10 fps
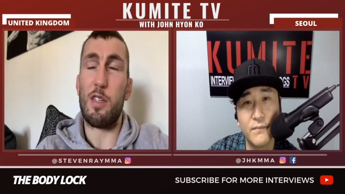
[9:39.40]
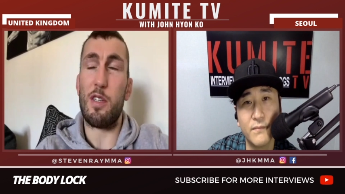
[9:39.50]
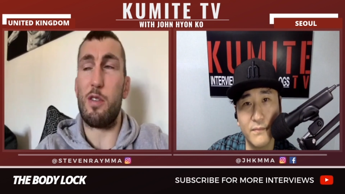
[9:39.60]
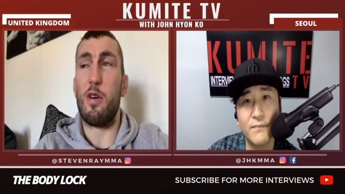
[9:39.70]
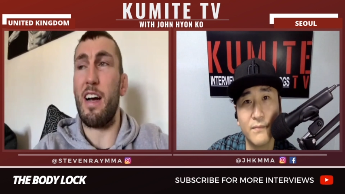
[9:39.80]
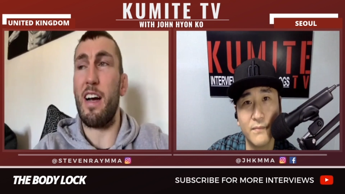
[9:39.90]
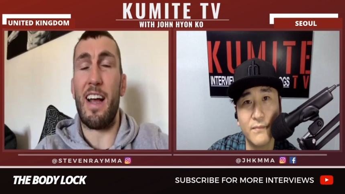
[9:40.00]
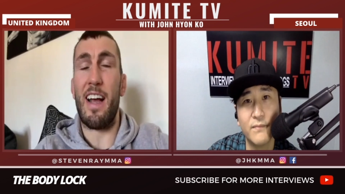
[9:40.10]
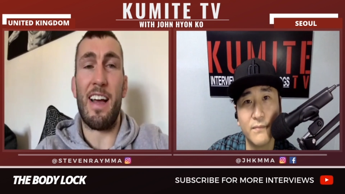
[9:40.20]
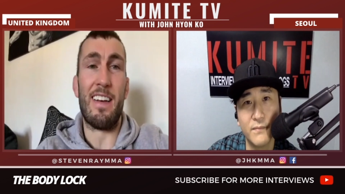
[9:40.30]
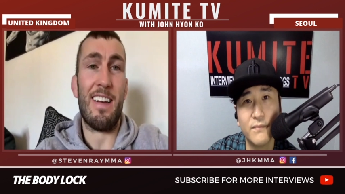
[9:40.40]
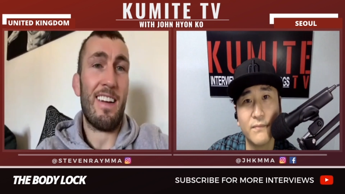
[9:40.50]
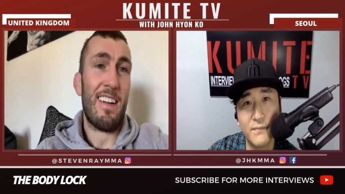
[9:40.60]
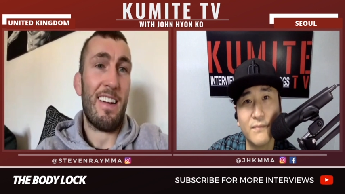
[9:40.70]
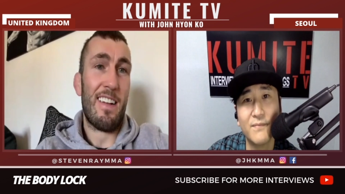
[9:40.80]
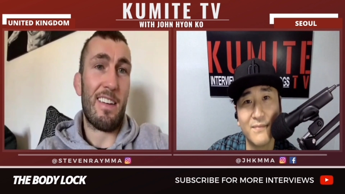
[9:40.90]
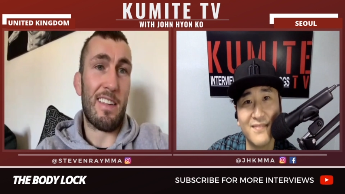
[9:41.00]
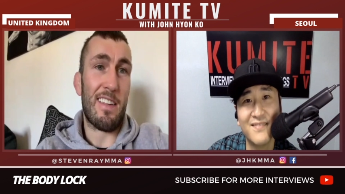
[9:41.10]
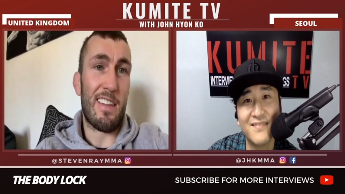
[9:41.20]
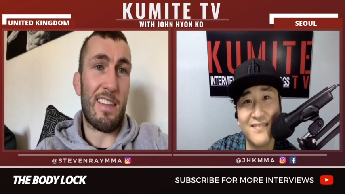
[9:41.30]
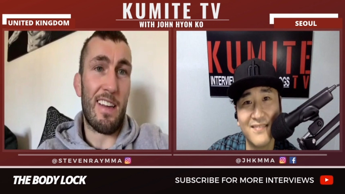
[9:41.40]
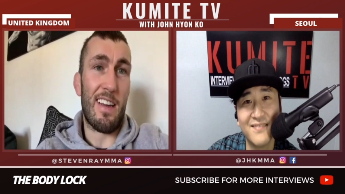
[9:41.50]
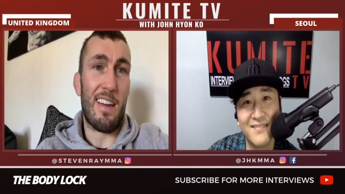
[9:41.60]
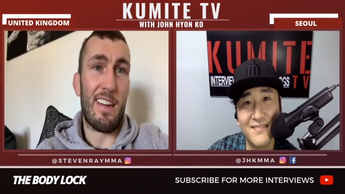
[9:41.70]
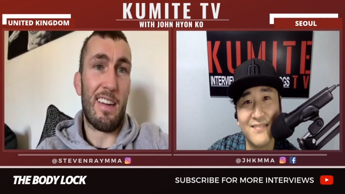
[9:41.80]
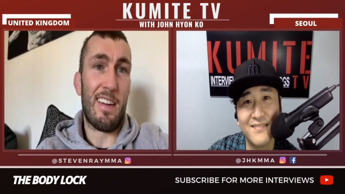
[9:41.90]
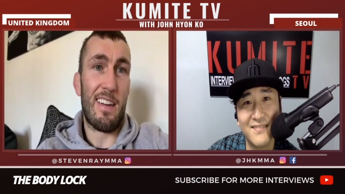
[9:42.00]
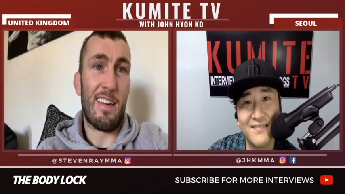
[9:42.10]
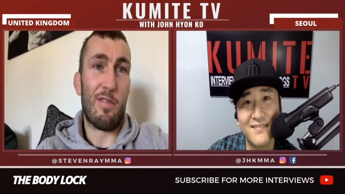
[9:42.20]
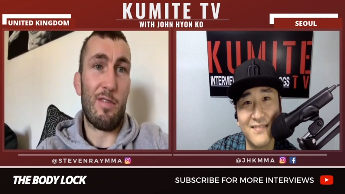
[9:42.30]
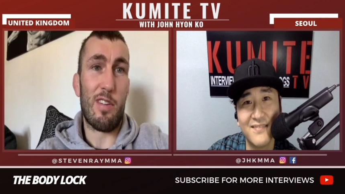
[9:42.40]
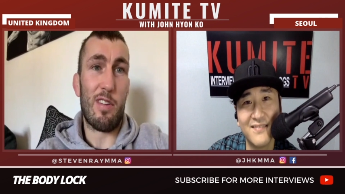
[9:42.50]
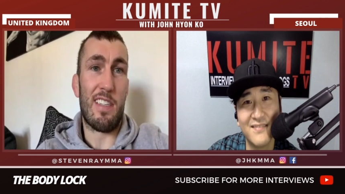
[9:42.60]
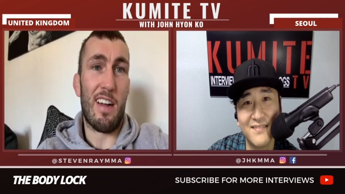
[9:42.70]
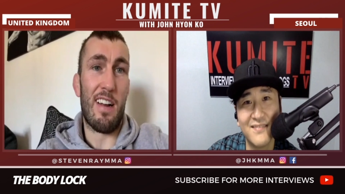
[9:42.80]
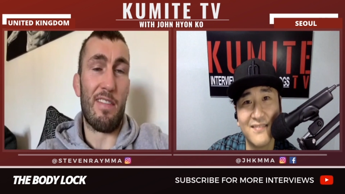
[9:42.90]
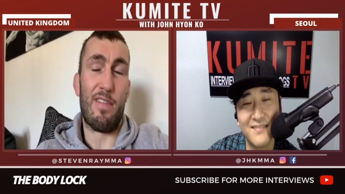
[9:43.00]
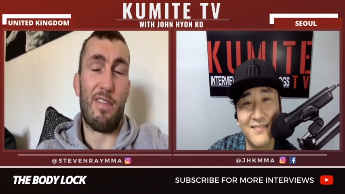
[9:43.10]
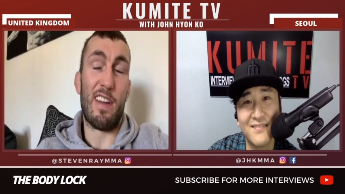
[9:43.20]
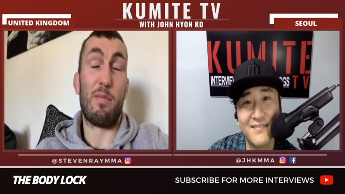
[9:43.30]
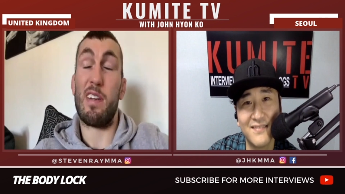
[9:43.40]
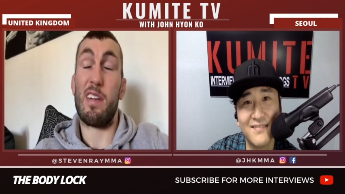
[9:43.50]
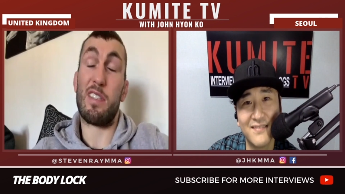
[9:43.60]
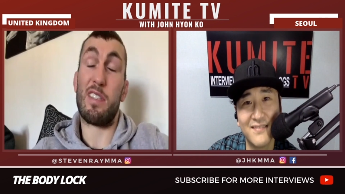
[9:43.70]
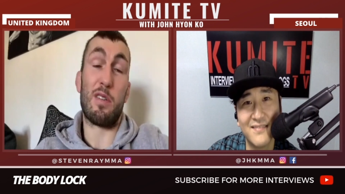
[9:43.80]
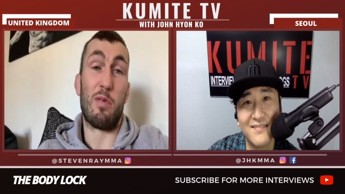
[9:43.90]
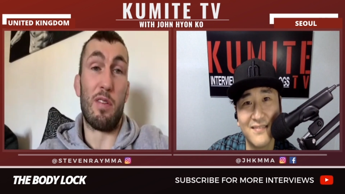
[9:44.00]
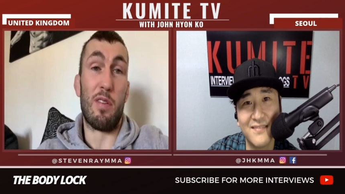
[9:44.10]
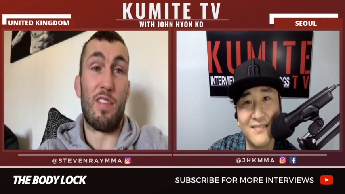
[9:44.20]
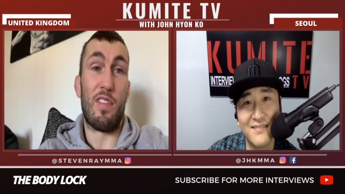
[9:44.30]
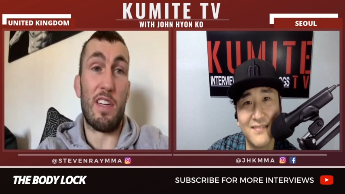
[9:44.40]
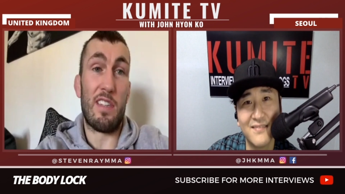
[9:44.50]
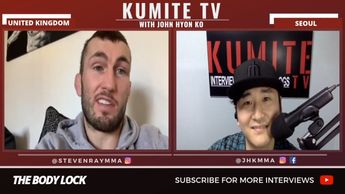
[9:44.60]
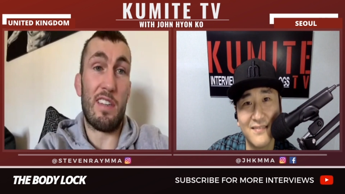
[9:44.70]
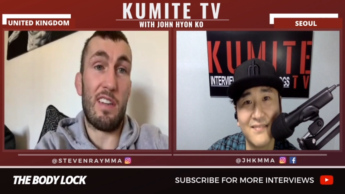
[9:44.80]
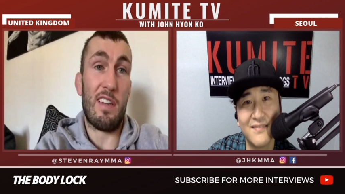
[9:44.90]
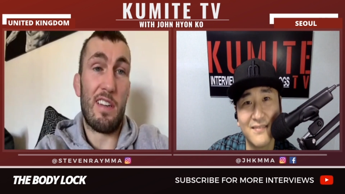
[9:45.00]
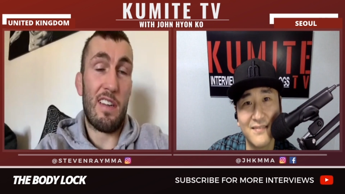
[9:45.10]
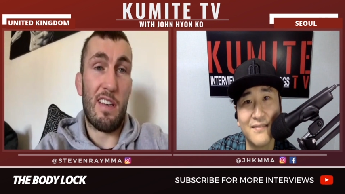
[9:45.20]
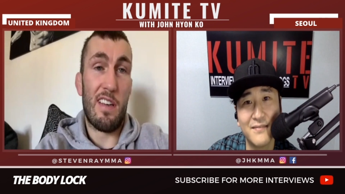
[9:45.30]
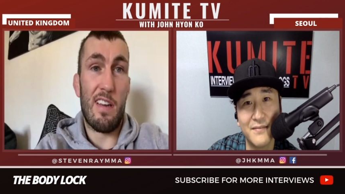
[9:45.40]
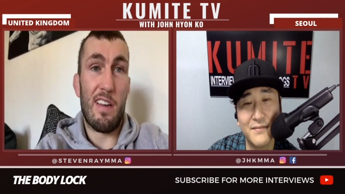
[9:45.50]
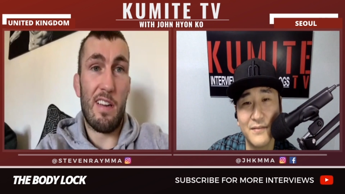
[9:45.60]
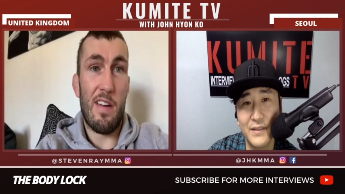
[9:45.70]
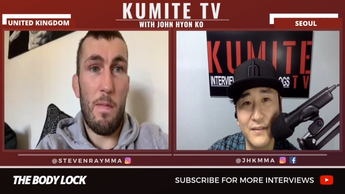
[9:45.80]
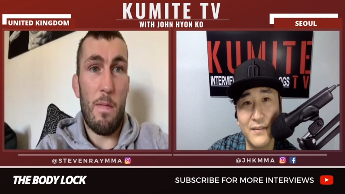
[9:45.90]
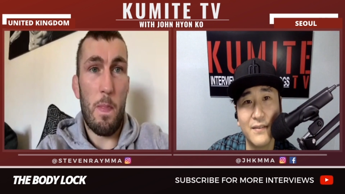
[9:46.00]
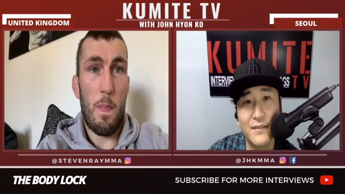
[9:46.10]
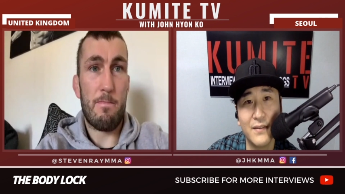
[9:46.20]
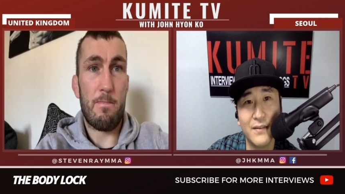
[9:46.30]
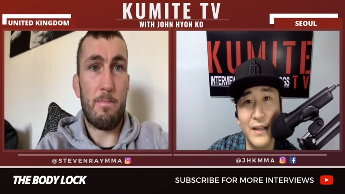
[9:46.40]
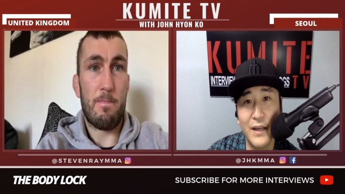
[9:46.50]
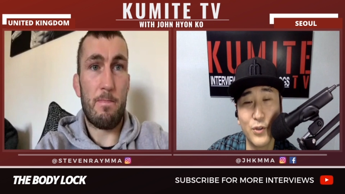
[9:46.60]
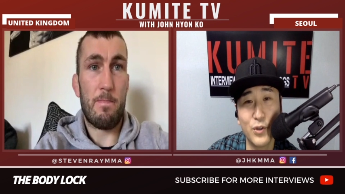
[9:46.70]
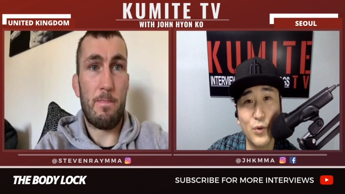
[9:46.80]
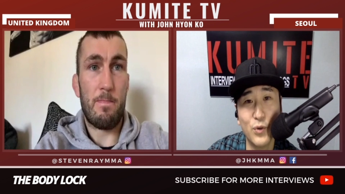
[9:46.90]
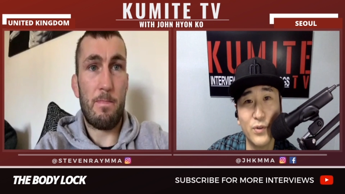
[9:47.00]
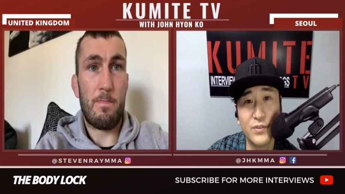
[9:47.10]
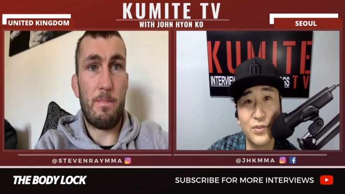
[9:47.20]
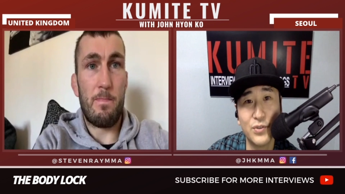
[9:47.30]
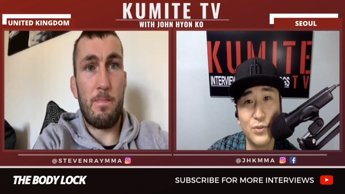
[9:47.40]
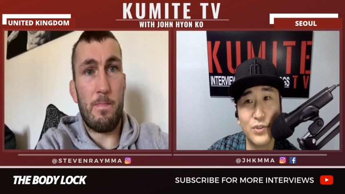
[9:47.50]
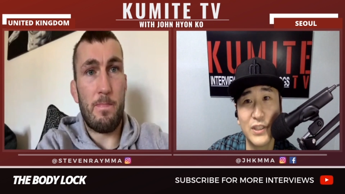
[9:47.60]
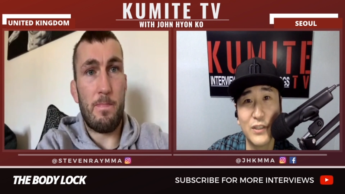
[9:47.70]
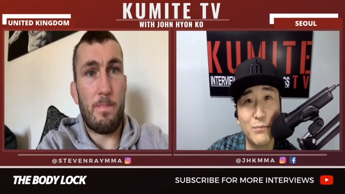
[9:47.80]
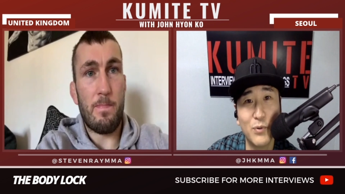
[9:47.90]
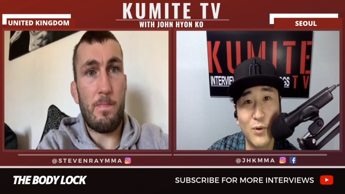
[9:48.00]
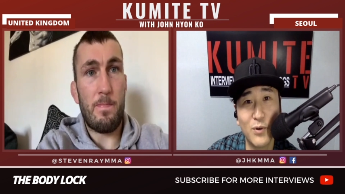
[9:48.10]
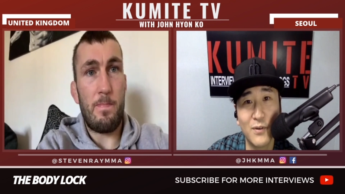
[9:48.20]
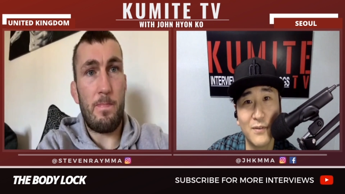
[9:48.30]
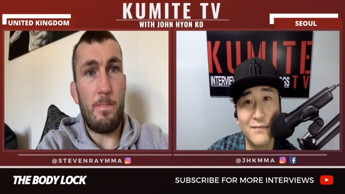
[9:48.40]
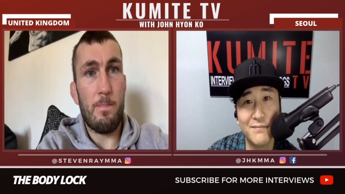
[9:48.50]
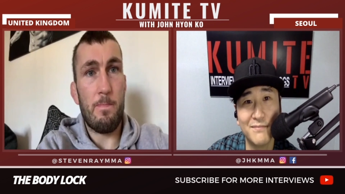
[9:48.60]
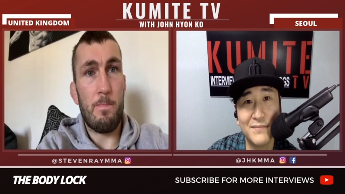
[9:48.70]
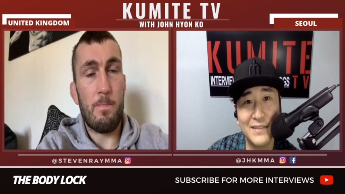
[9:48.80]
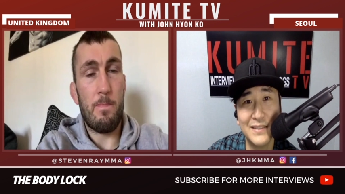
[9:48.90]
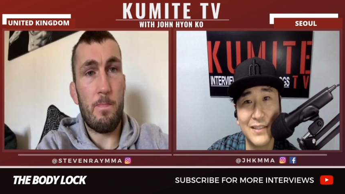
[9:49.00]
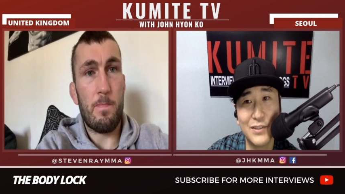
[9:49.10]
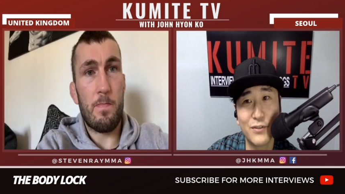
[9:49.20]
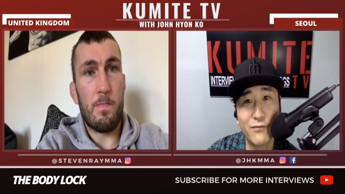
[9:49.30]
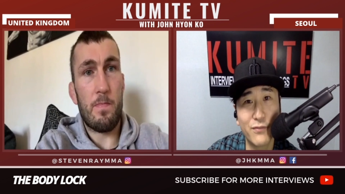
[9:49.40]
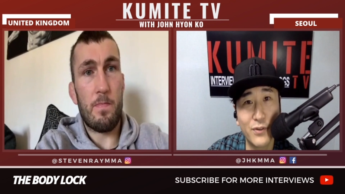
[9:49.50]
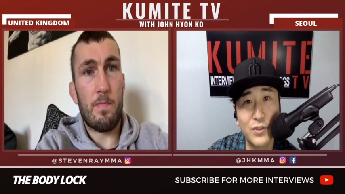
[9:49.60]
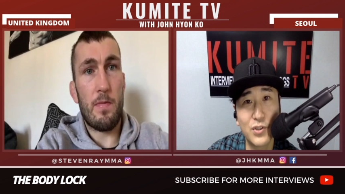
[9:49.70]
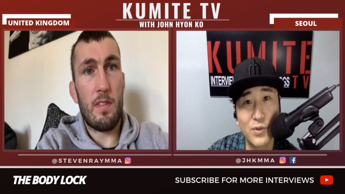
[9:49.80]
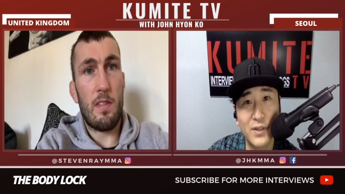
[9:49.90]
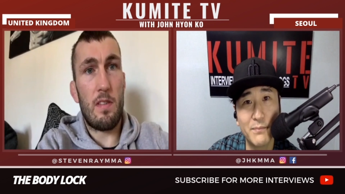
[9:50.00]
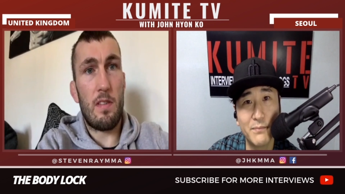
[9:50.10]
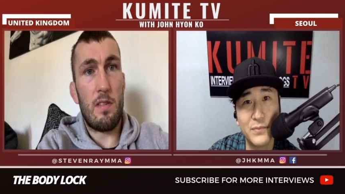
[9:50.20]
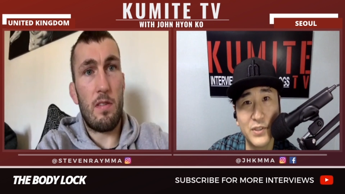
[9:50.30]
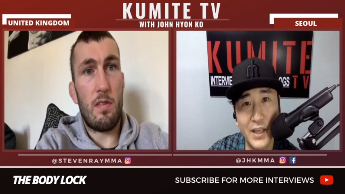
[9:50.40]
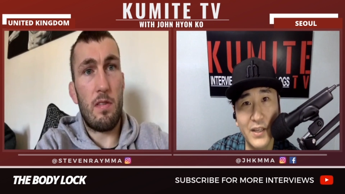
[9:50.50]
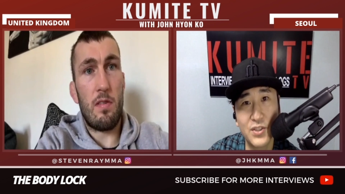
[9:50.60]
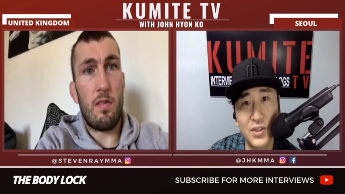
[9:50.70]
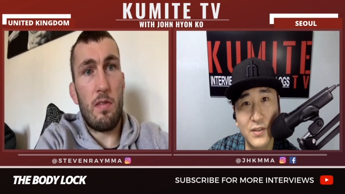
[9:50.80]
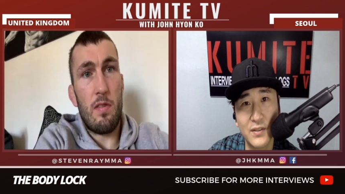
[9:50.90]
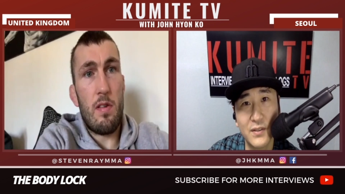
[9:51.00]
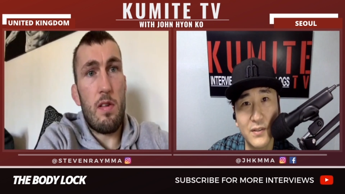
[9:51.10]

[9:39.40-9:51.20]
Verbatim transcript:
Speaker 1: we just do it again? Let's uh, restart and fight, but it's just one of those things.
Speaker 2: Yeah. Now you're going to Singapore. Is it your first trip to Asia?